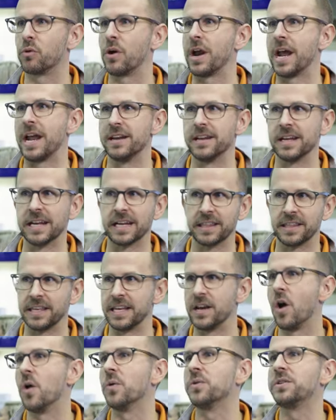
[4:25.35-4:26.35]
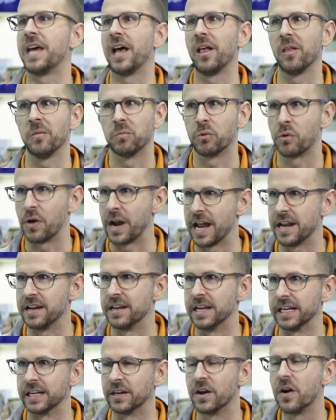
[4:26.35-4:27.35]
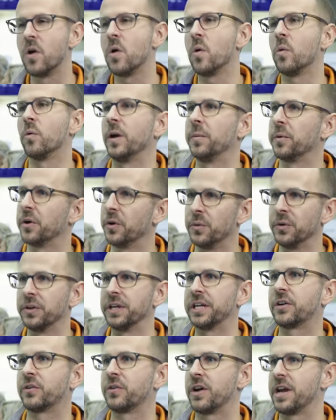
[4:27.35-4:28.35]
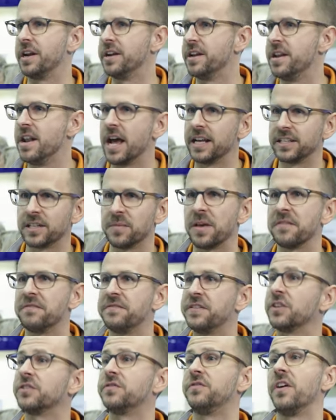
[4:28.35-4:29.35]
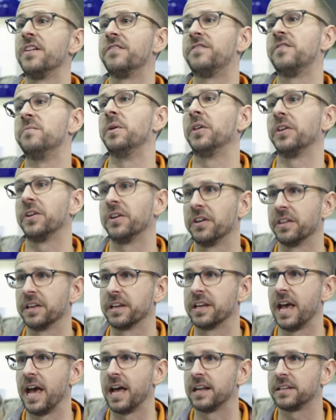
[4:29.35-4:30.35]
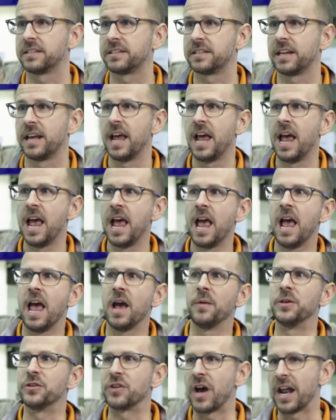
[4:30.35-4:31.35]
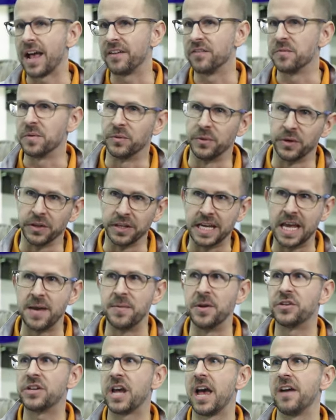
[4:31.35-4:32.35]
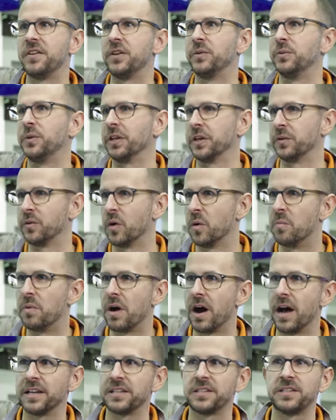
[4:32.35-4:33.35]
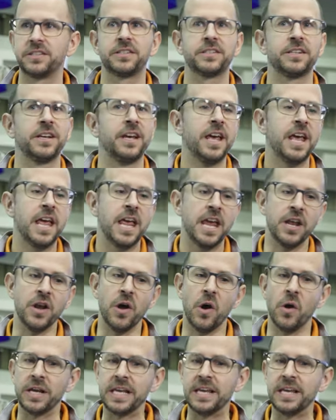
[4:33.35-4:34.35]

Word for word: branding, the hotel branding. We're able to really create a nice, something that feels very familiar to the guest. We try to have it be really image heavy, really robust. You know,